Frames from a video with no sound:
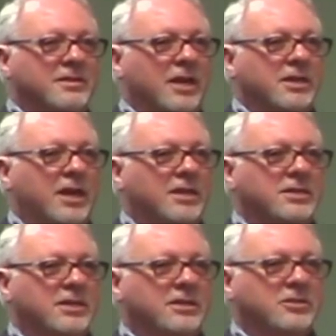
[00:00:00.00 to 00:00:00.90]
Got any
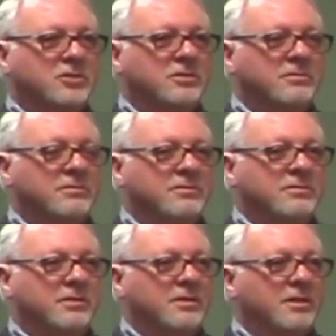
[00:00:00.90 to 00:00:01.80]
ideas? Your
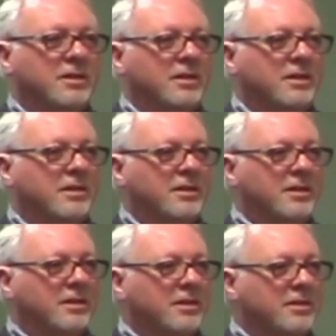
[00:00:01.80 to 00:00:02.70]
first allegiance to
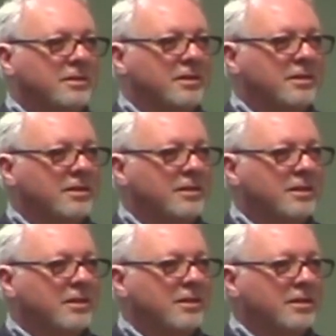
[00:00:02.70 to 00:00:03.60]
your spouse
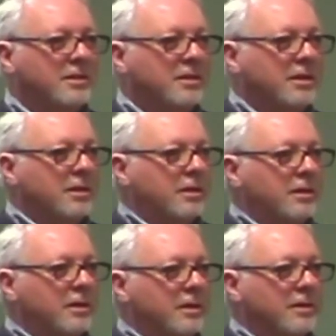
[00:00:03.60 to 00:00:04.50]
now, not your
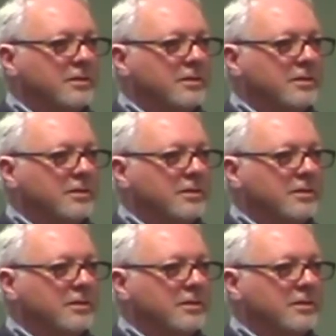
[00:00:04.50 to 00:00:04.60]
parents.